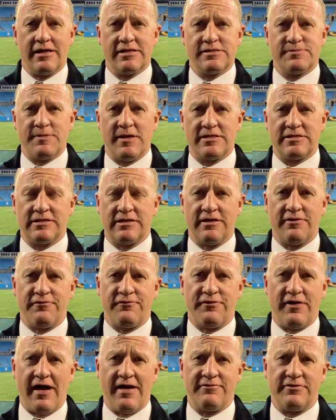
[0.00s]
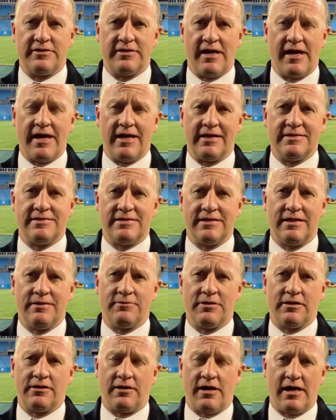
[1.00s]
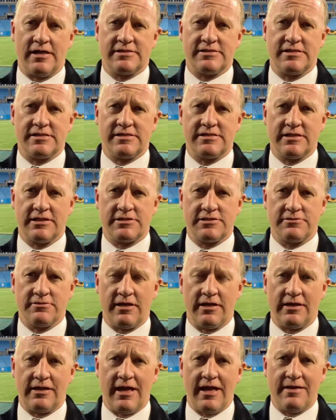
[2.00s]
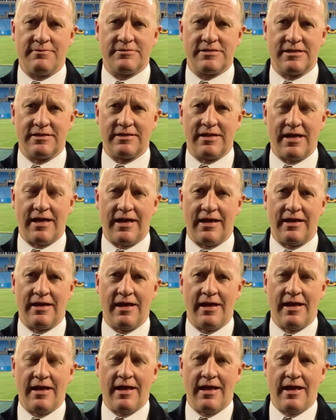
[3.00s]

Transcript: especially a 5 and 9 team that lost its sixth straight game today.